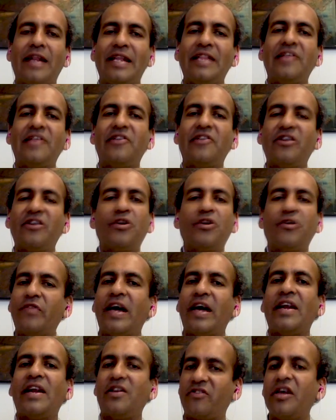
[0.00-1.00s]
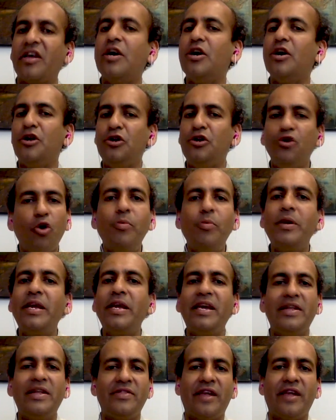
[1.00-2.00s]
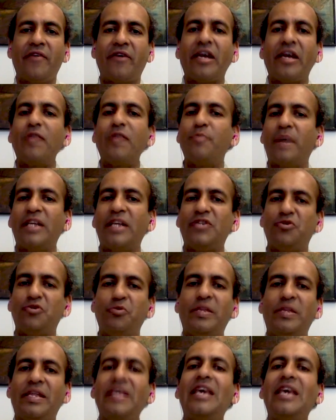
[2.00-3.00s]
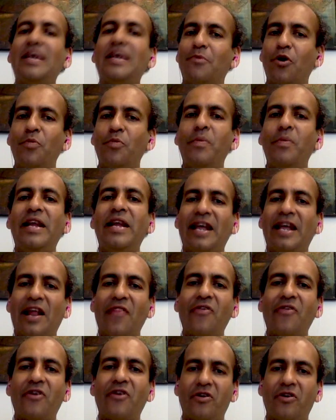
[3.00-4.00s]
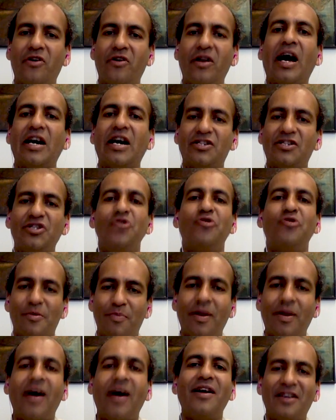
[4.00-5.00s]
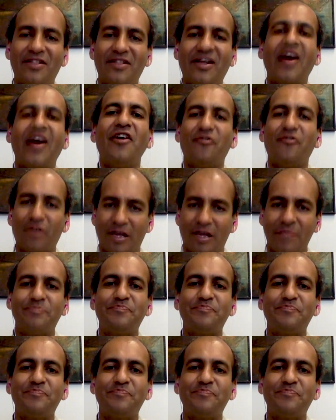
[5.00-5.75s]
I think the result of that is nobody in their right minds would be thinking about building another large nuclear plant in the country.